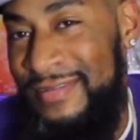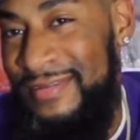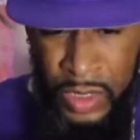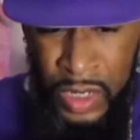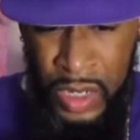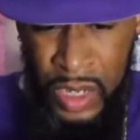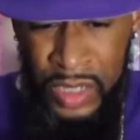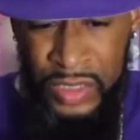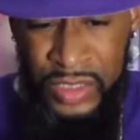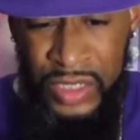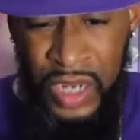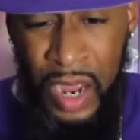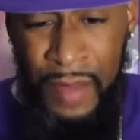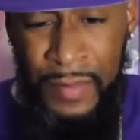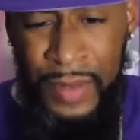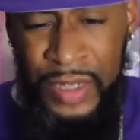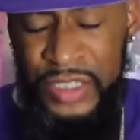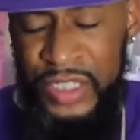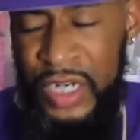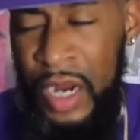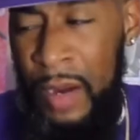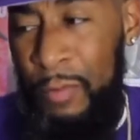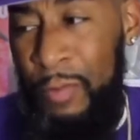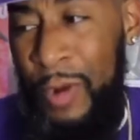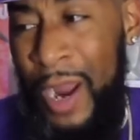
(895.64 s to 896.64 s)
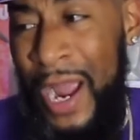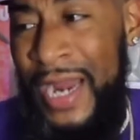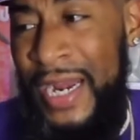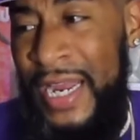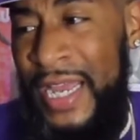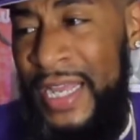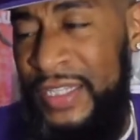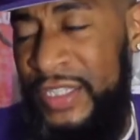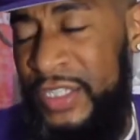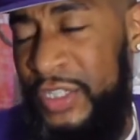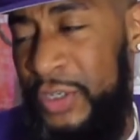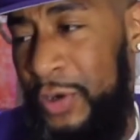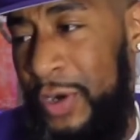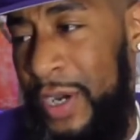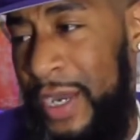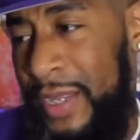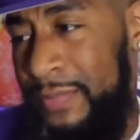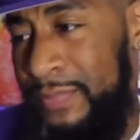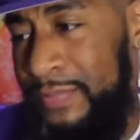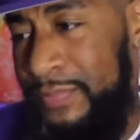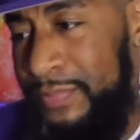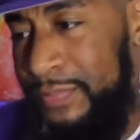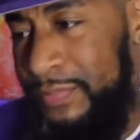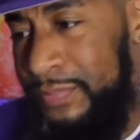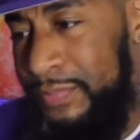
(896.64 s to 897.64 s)
So I'm going to jump right into it.
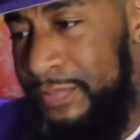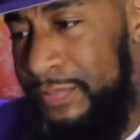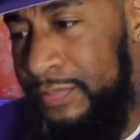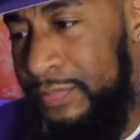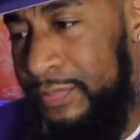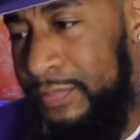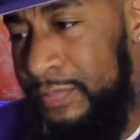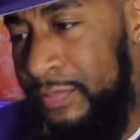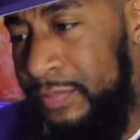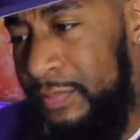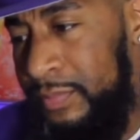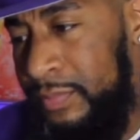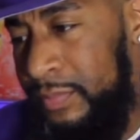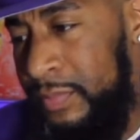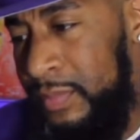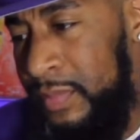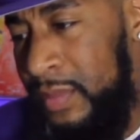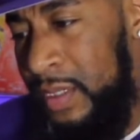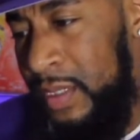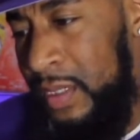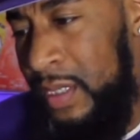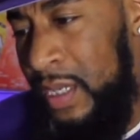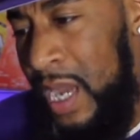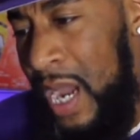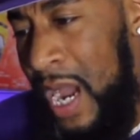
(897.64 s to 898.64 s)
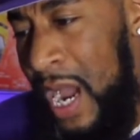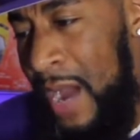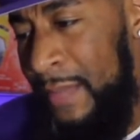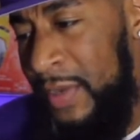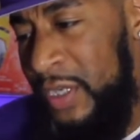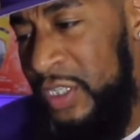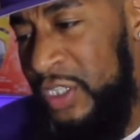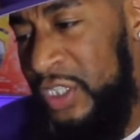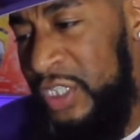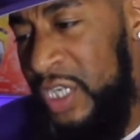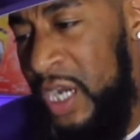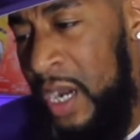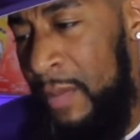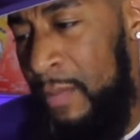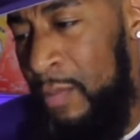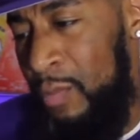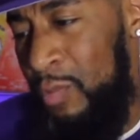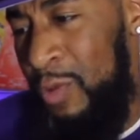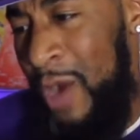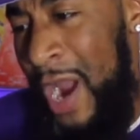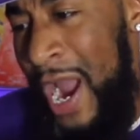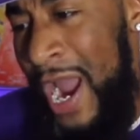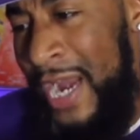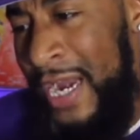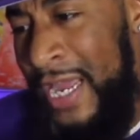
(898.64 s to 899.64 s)
I'ma jump
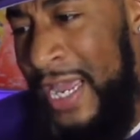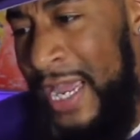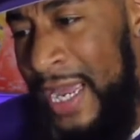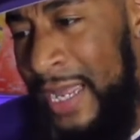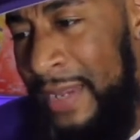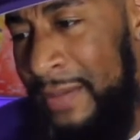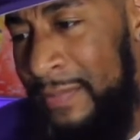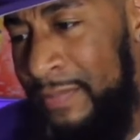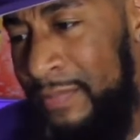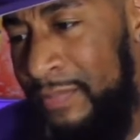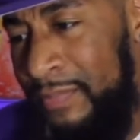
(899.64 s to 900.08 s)
right in.